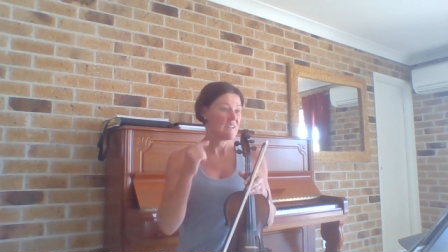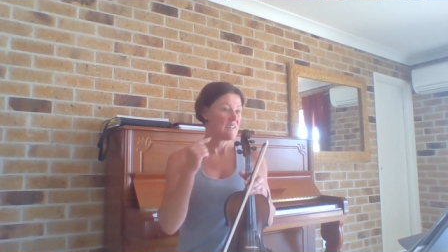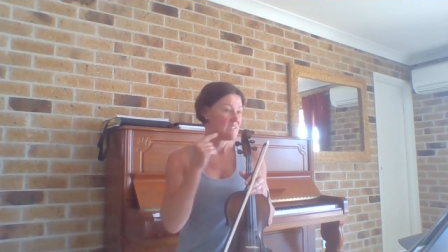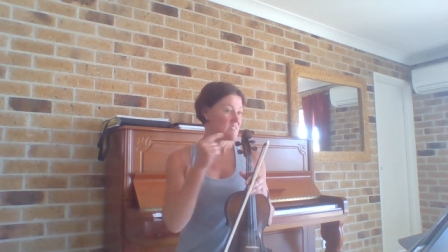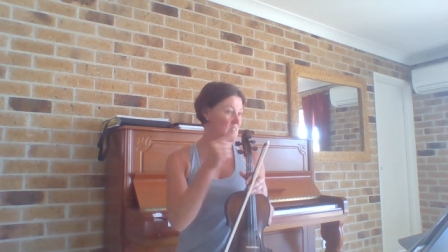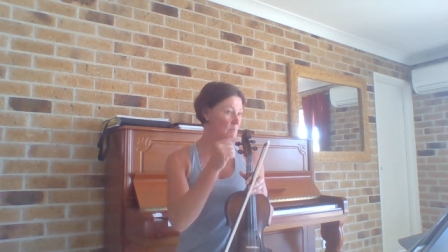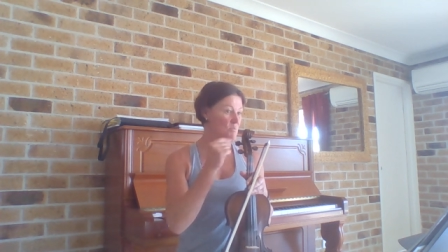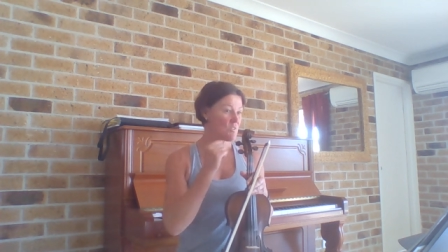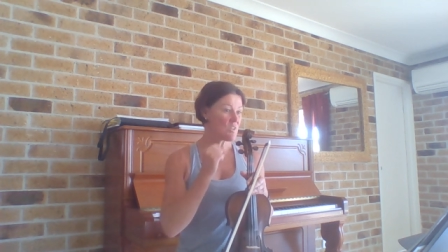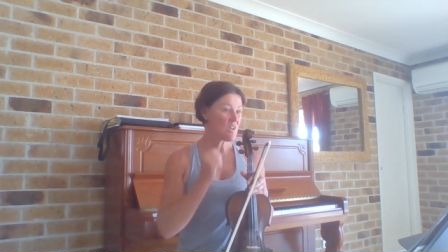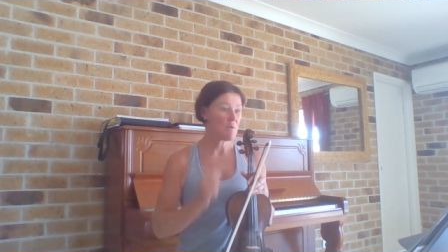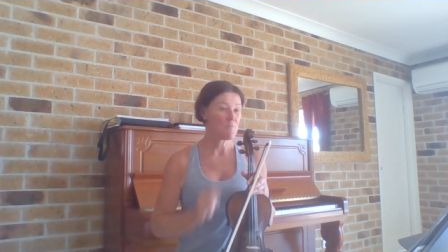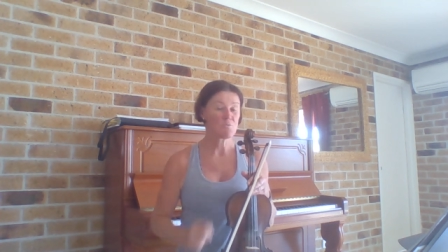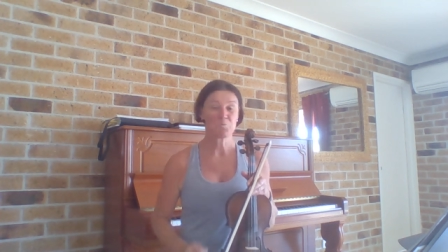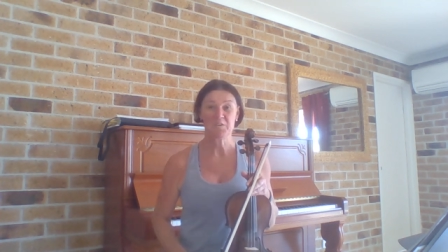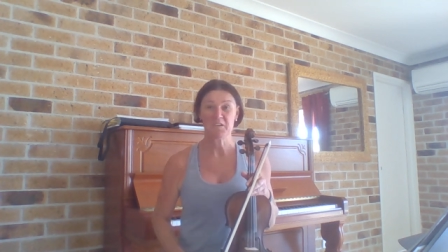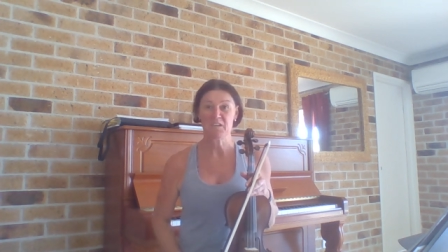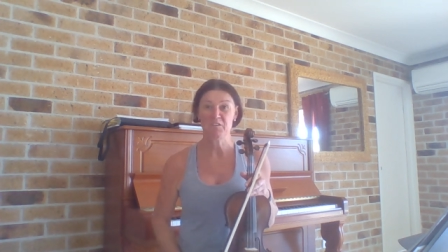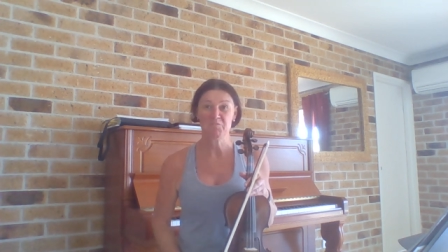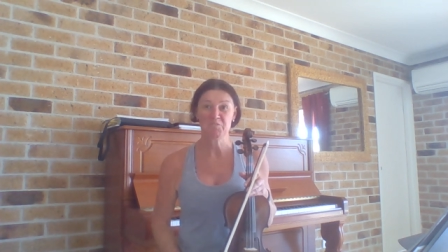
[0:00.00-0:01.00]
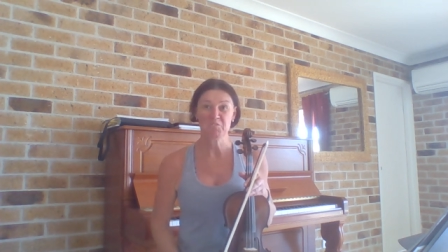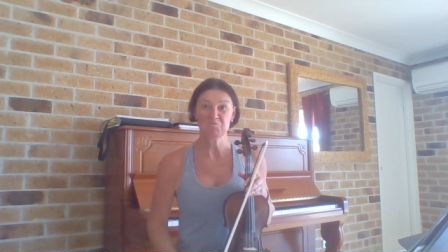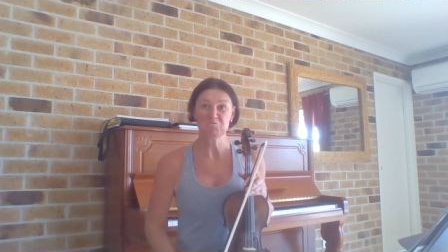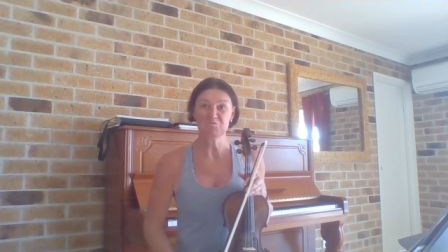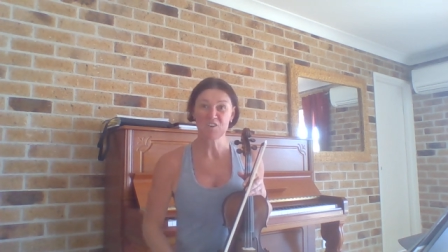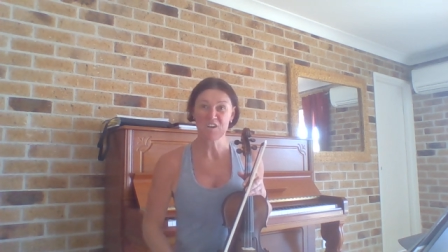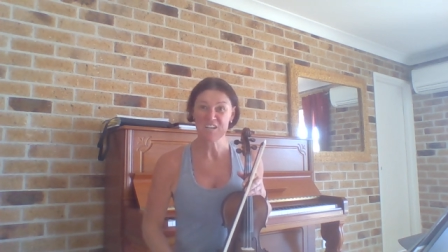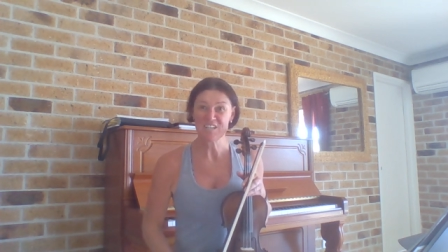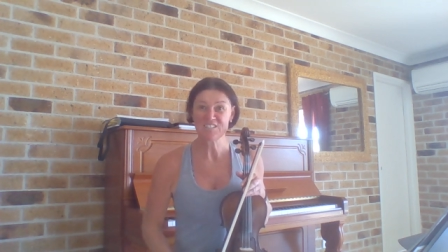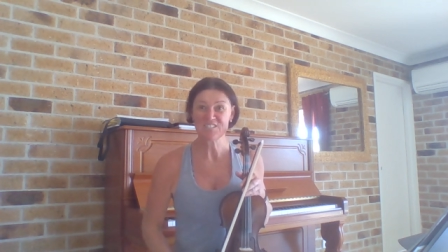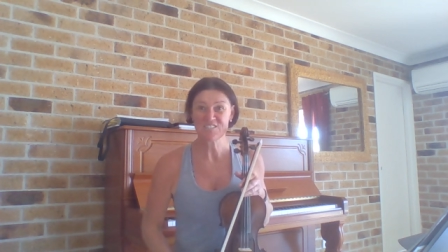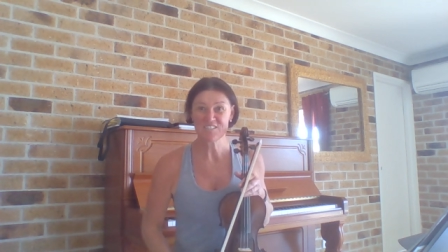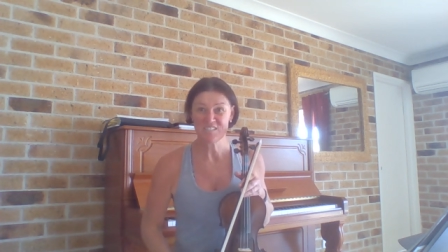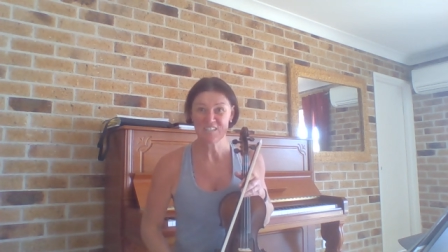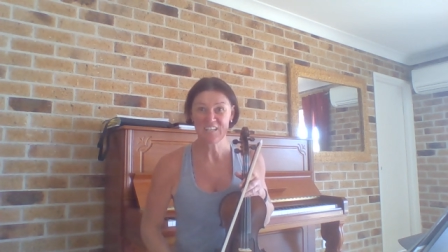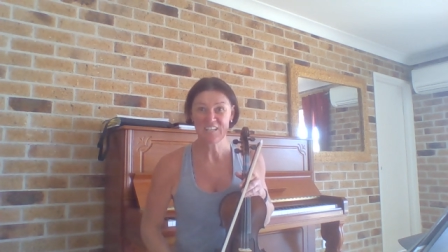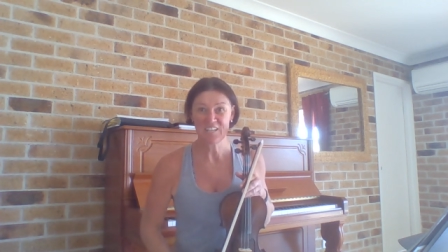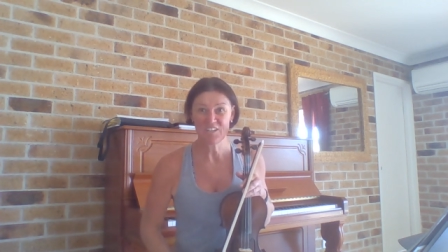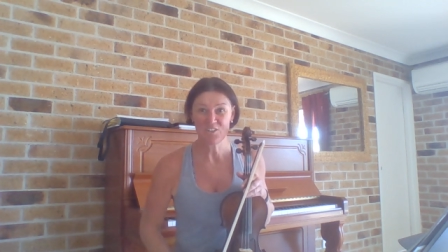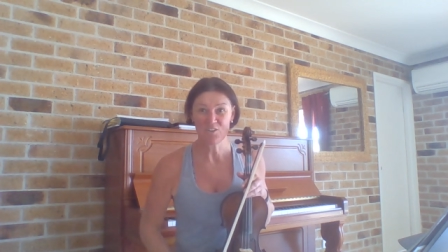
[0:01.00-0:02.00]
Sometimes we even write it
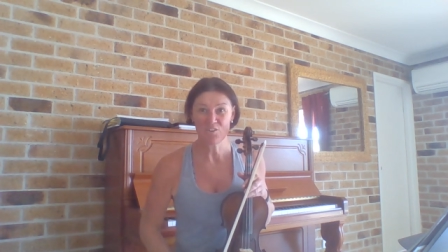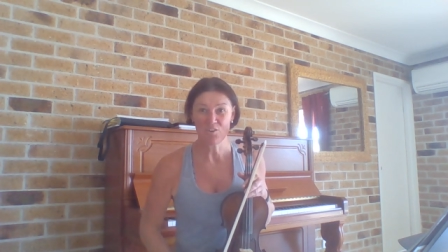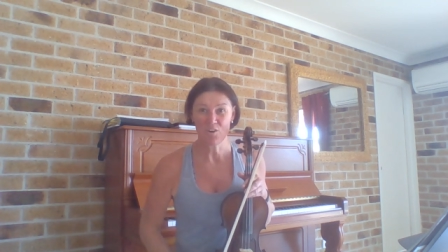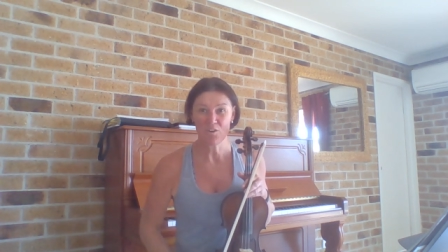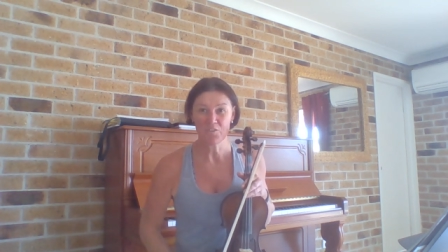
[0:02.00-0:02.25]
in